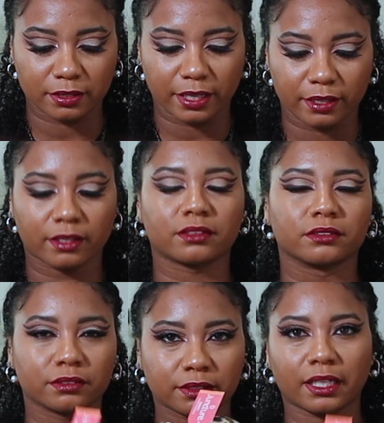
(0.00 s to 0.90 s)
They are
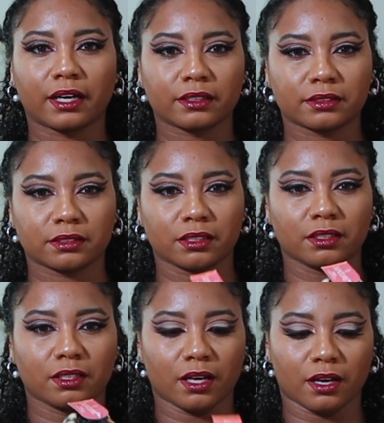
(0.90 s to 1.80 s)
socks.
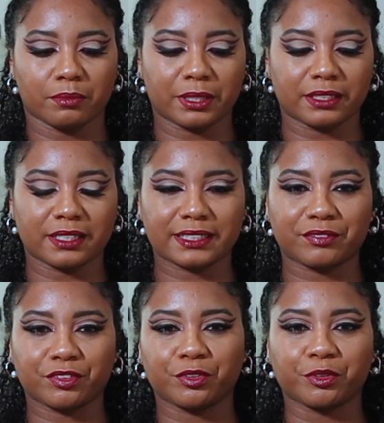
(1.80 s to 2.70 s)
But it does
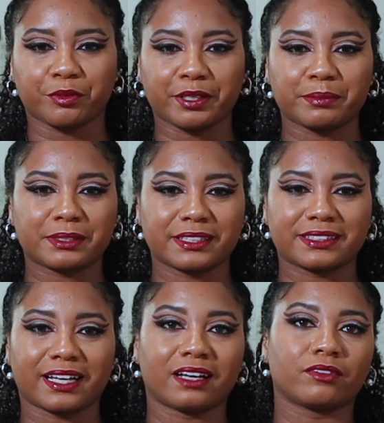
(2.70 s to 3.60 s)
have the little grips because
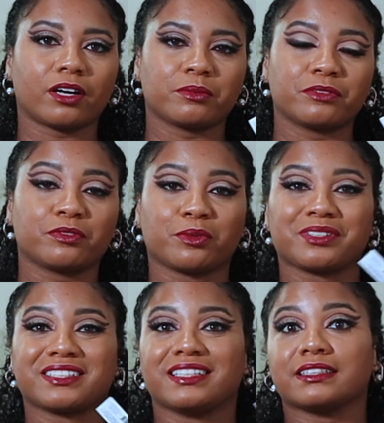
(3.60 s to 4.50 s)
I have hardwood
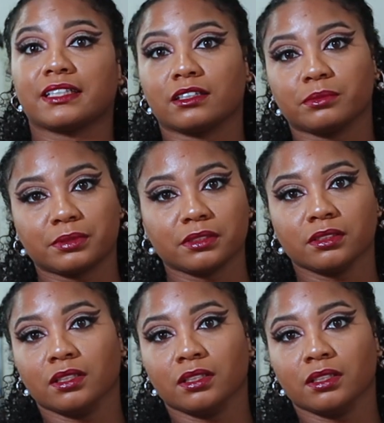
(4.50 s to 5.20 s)
floors, and this helps.